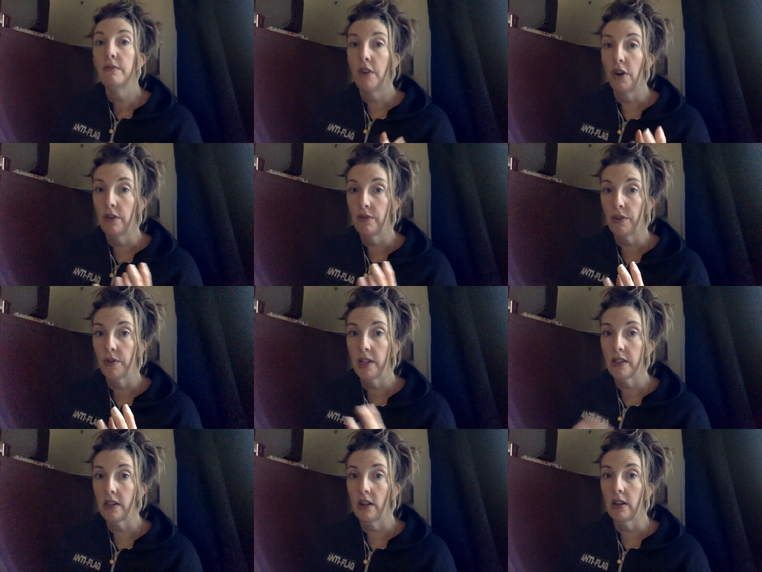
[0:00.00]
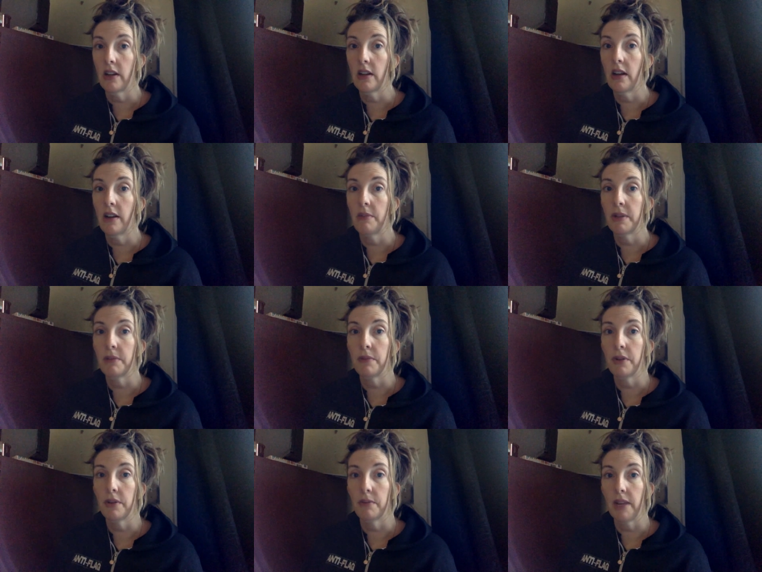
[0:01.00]
Far infrared sauna, I've been
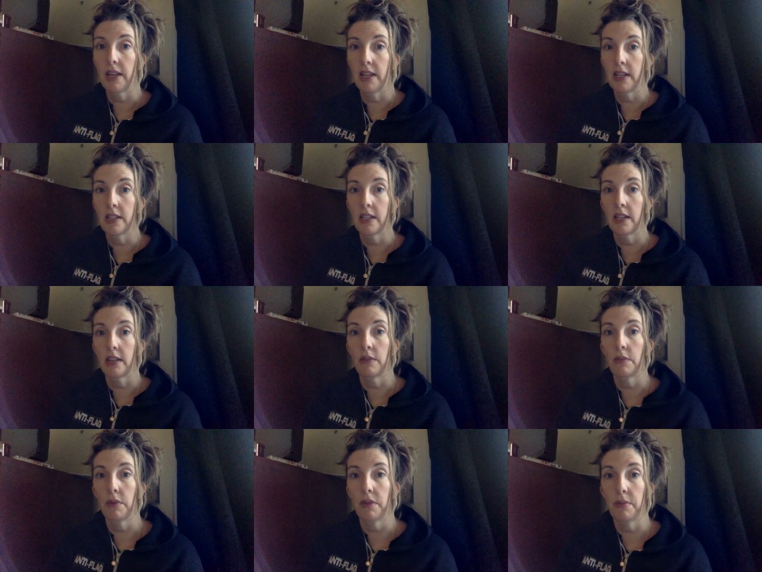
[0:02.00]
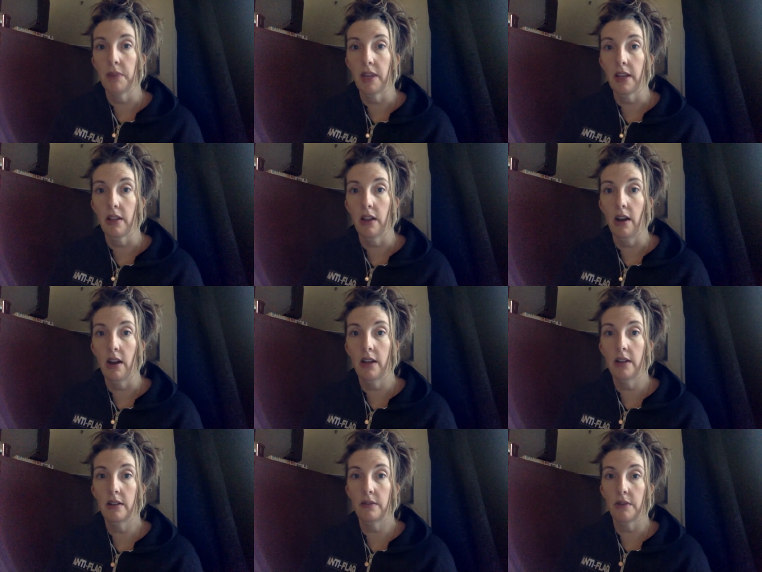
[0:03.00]
putting my kids in with me a lot
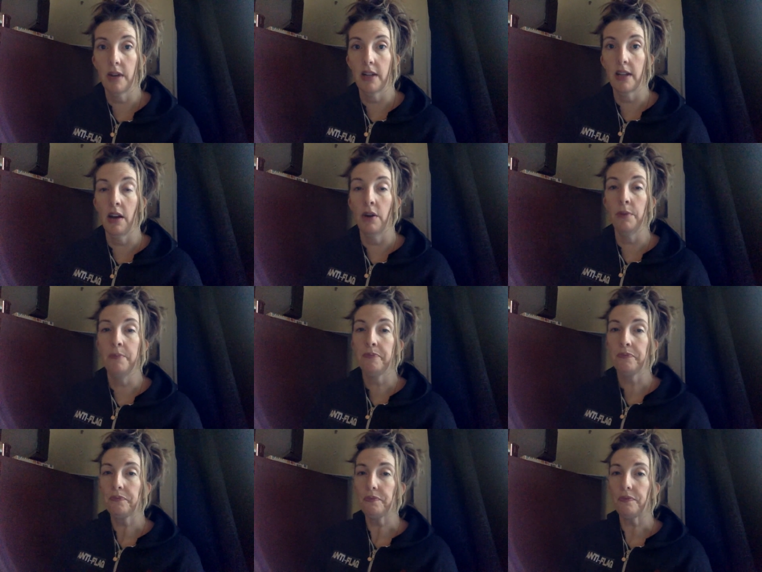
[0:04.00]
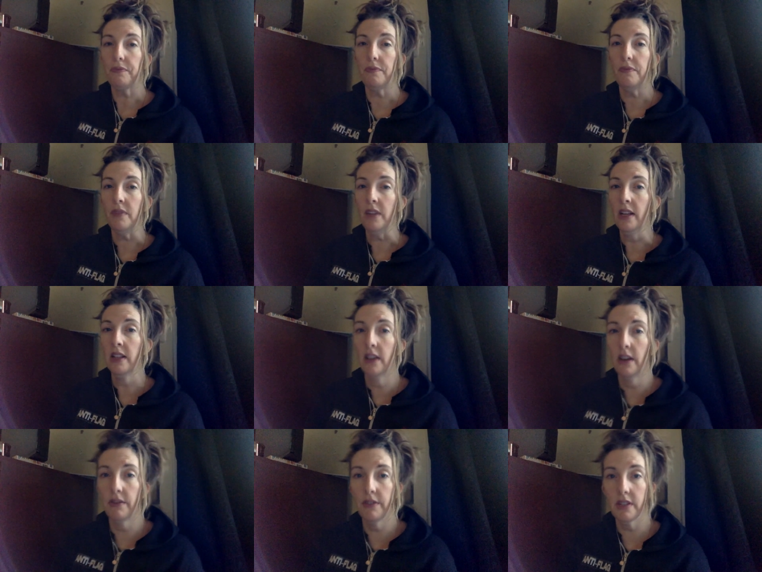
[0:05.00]
right now.
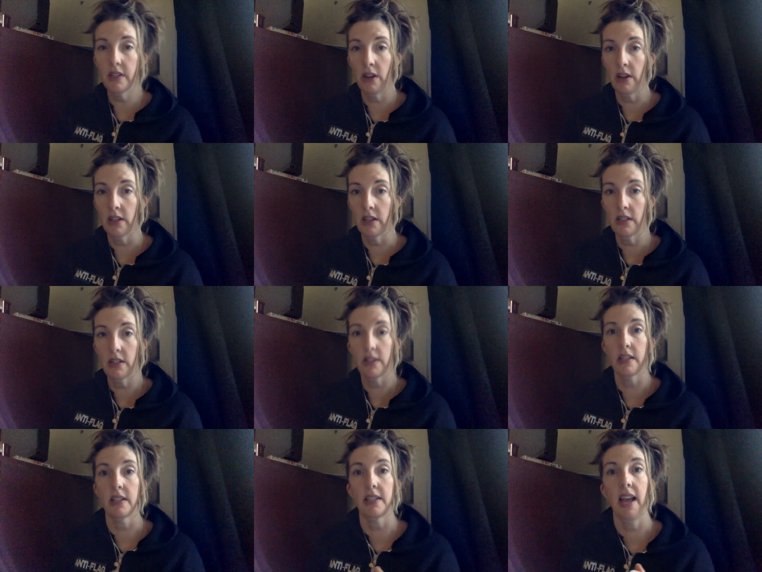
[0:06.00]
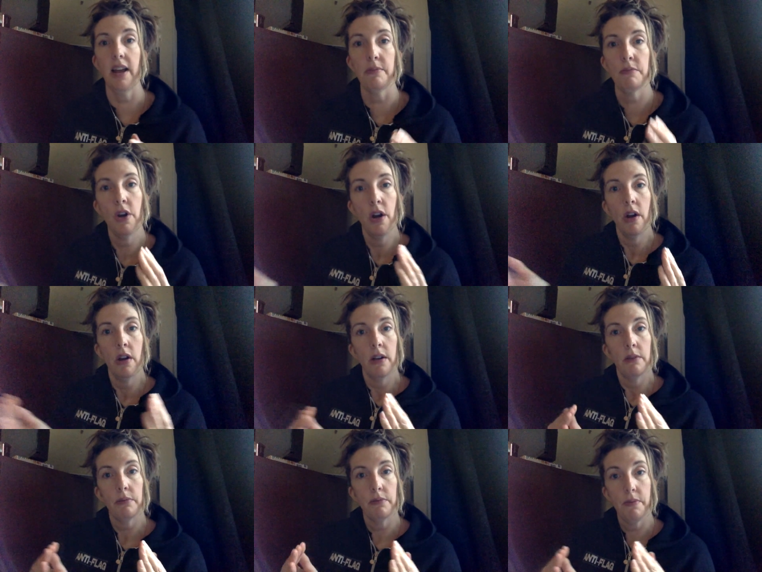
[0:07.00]
Love the saunas. It's that
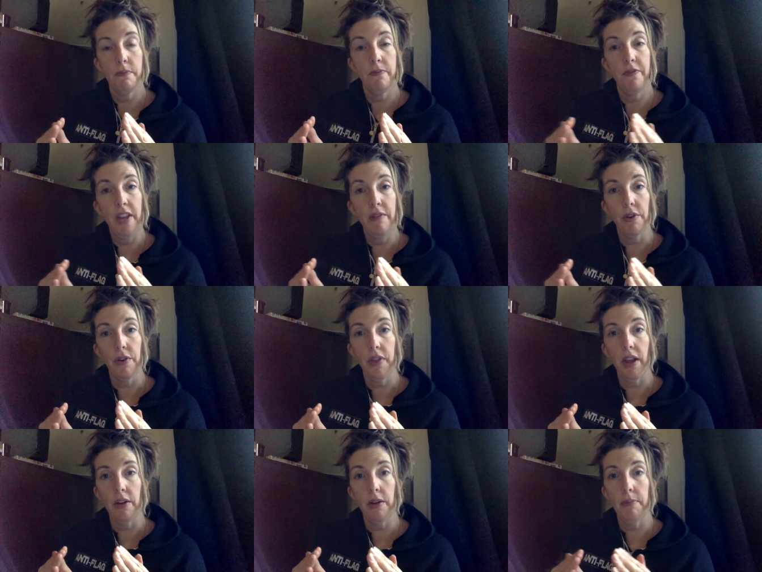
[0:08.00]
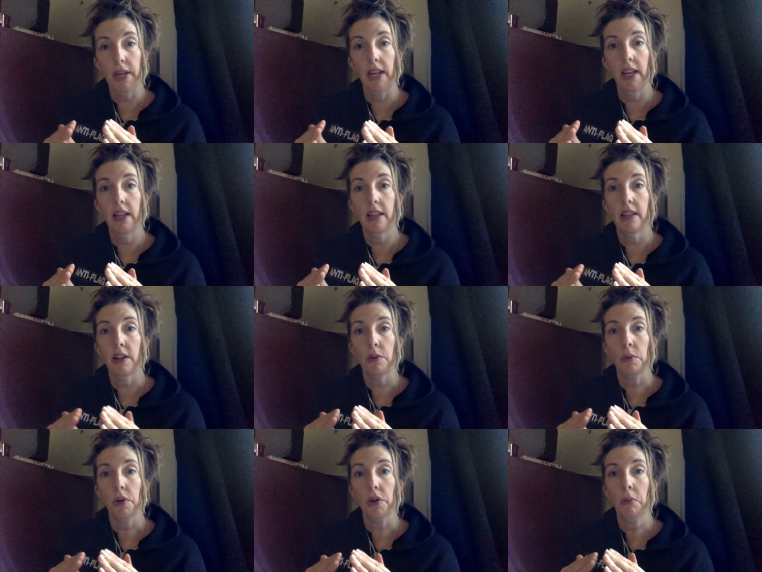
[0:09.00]
fever therapy
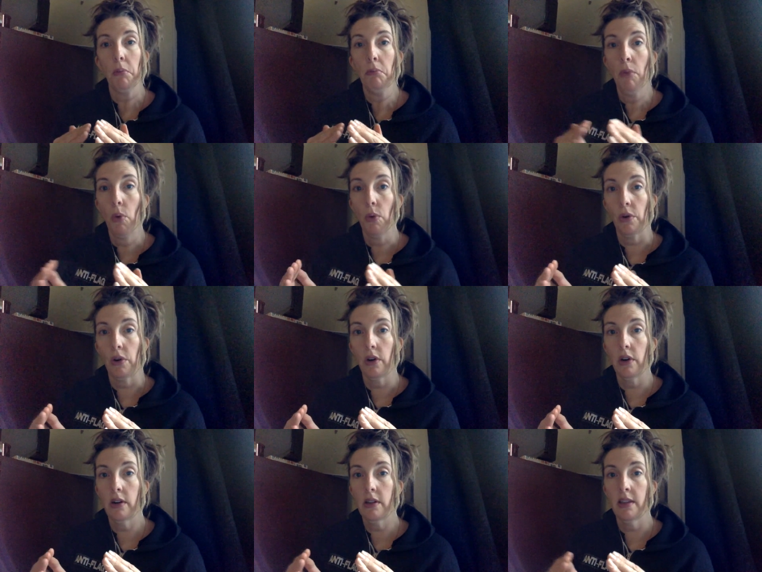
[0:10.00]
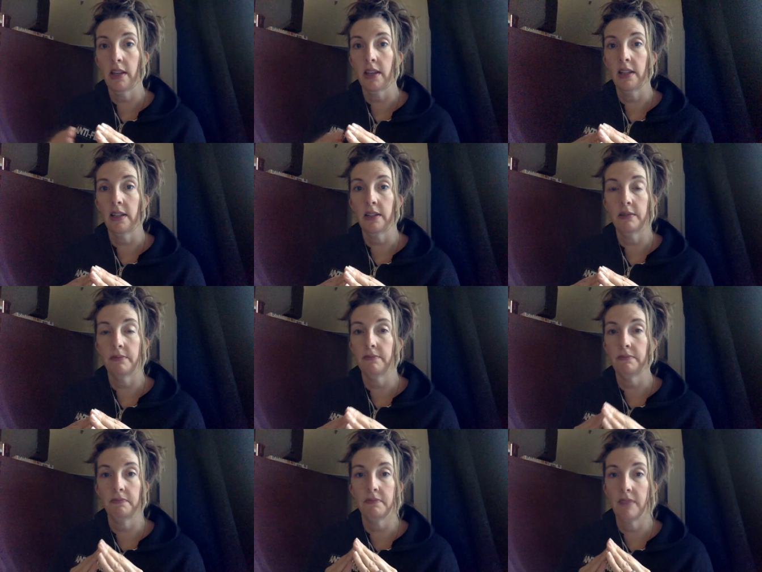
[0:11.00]
that'll work more than
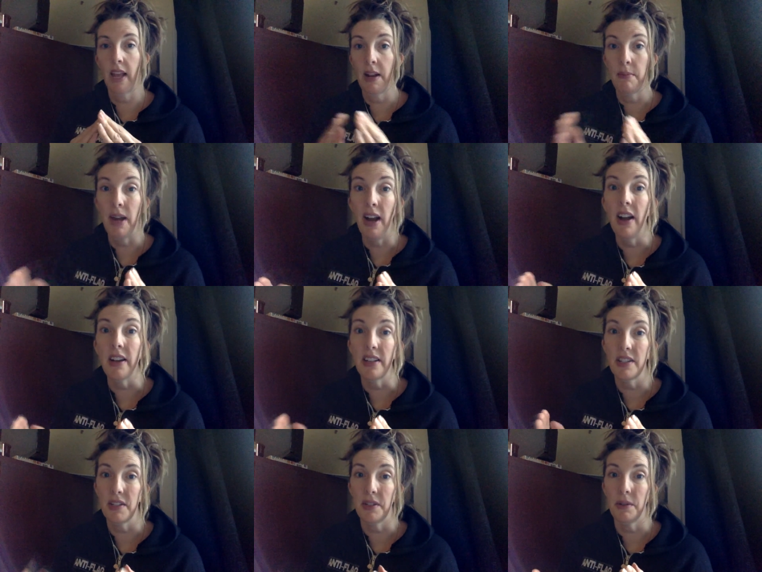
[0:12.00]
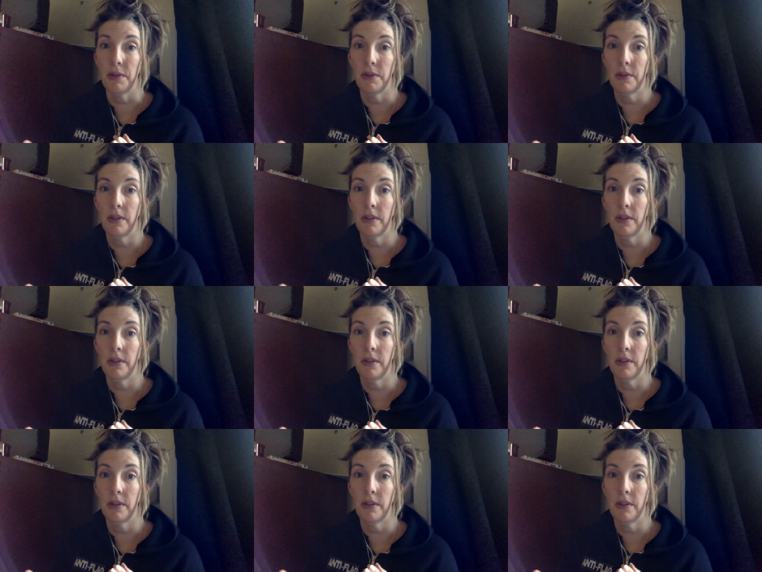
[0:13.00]
antibiotics do.